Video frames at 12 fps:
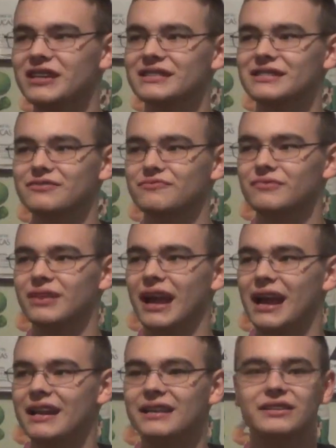isn't
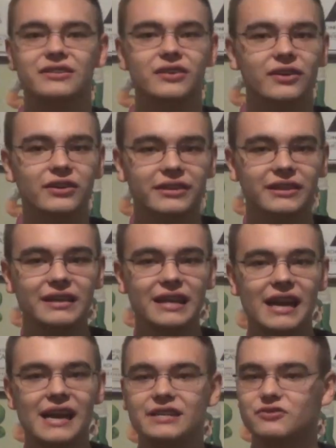any good.
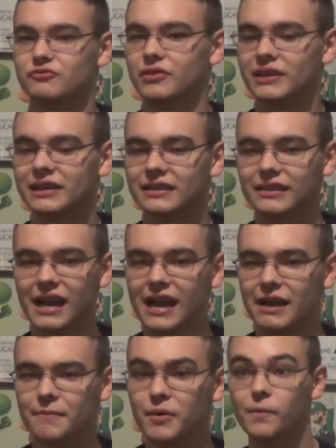It's really
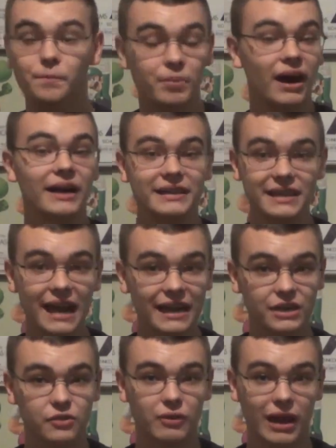lame. But he had
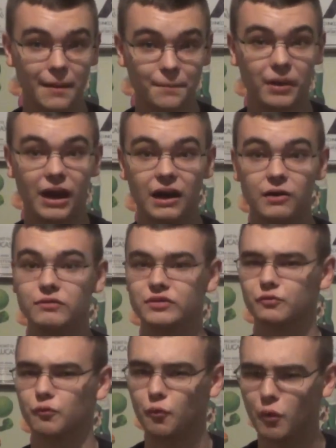a grandpa who
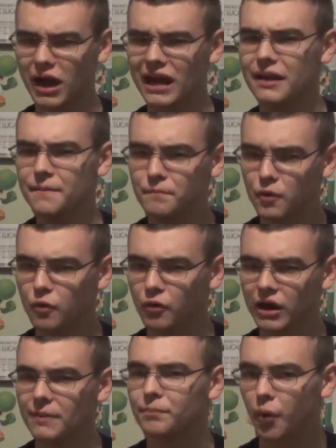was way
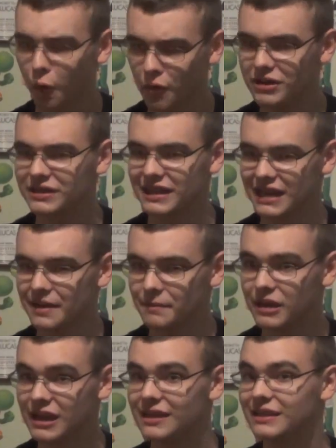more important to
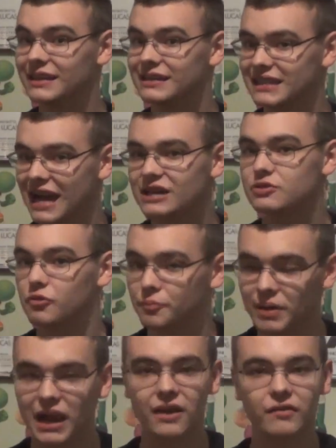him than his actual
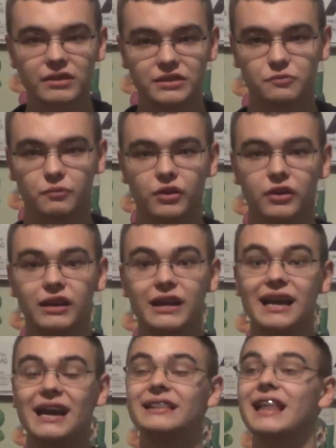parents were,
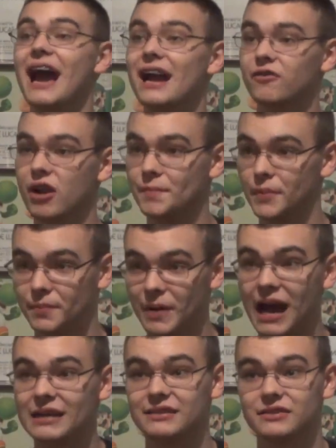and that grandpa
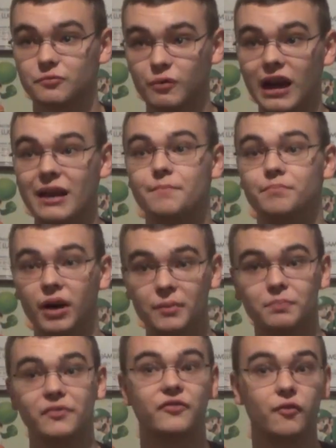passes away,
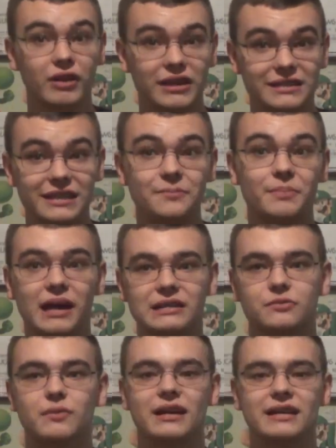but before he did
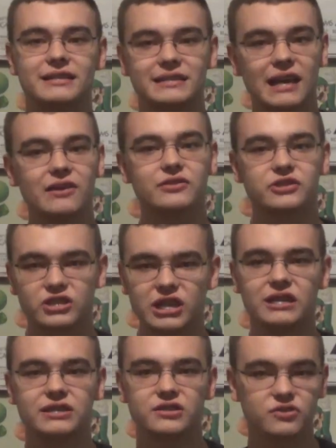pass away, he tells
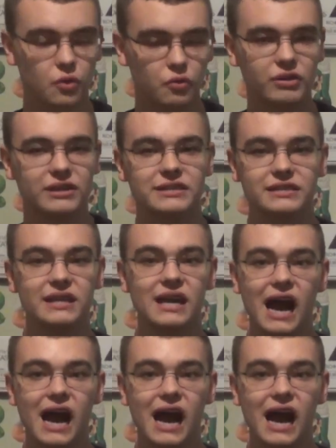Jake stories